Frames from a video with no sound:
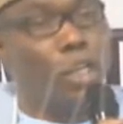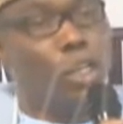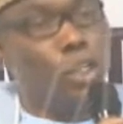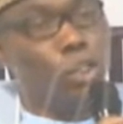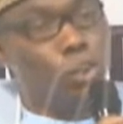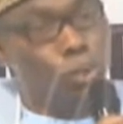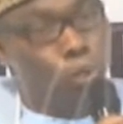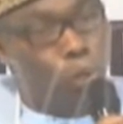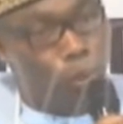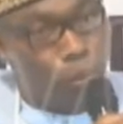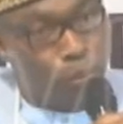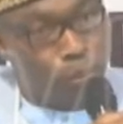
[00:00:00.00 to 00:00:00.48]

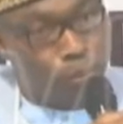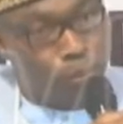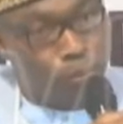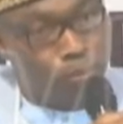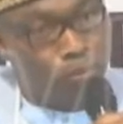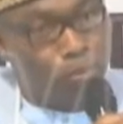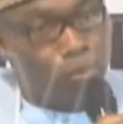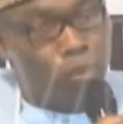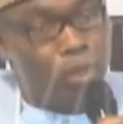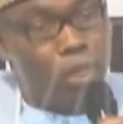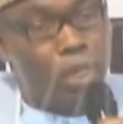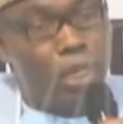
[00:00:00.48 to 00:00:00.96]
So,
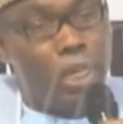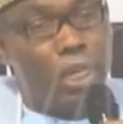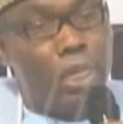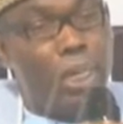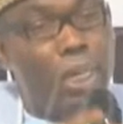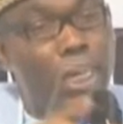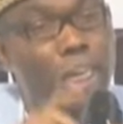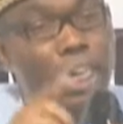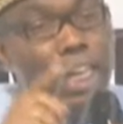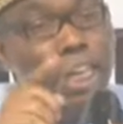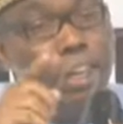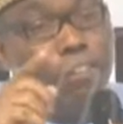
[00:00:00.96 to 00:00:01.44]

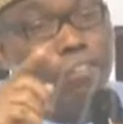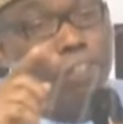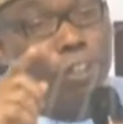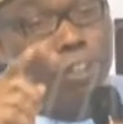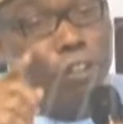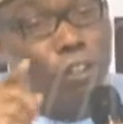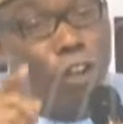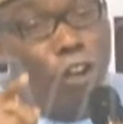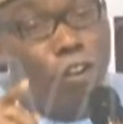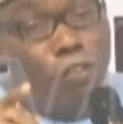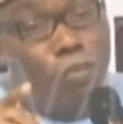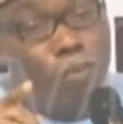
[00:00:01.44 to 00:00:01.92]
if
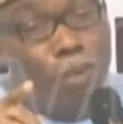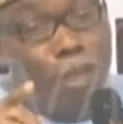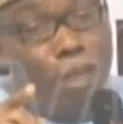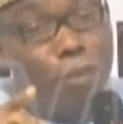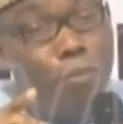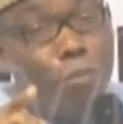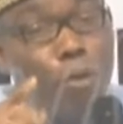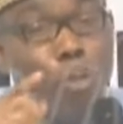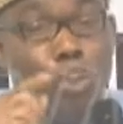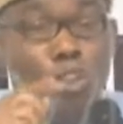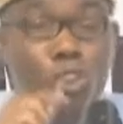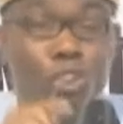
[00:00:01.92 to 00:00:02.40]
the
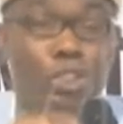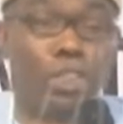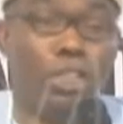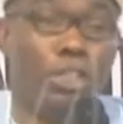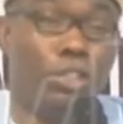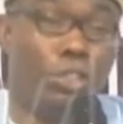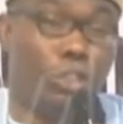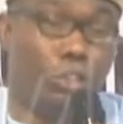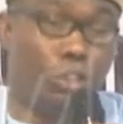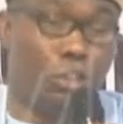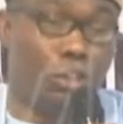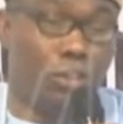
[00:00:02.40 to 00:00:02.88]
government must
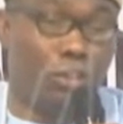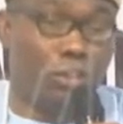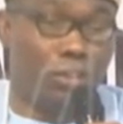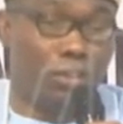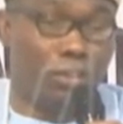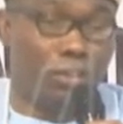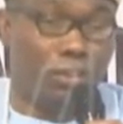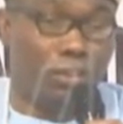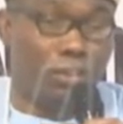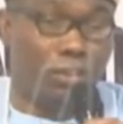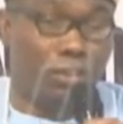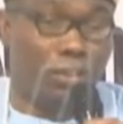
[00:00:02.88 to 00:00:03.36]
change,
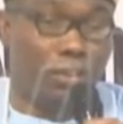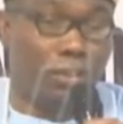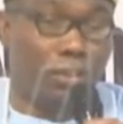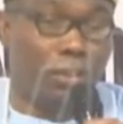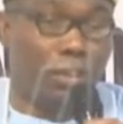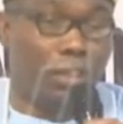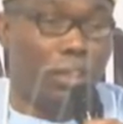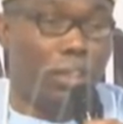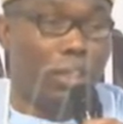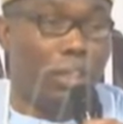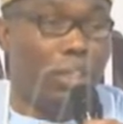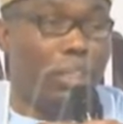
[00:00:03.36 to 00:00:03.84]

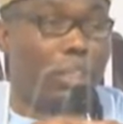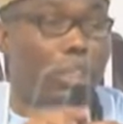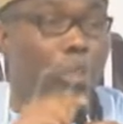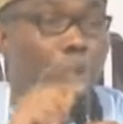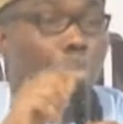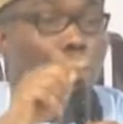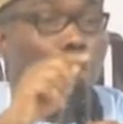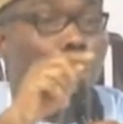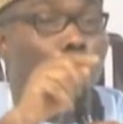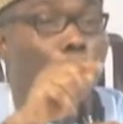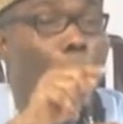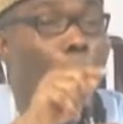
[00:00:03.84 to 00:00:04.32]
the
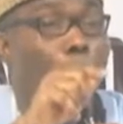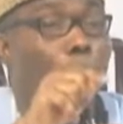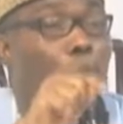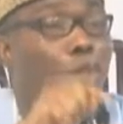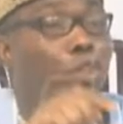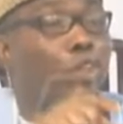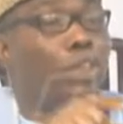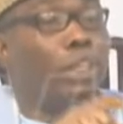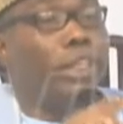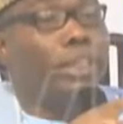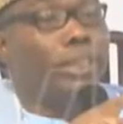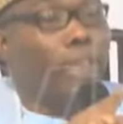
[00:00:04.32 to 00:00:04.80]
women
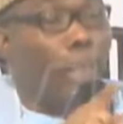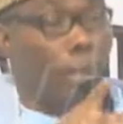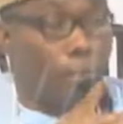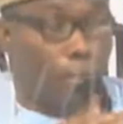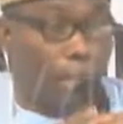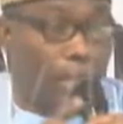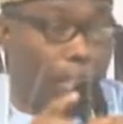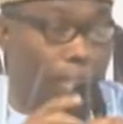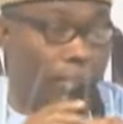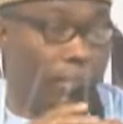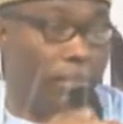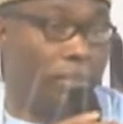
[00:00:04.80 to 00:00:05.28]
must change their
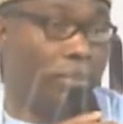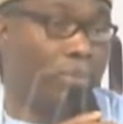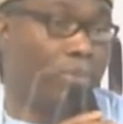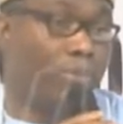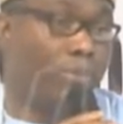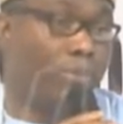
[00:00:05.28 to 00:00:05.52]
mind.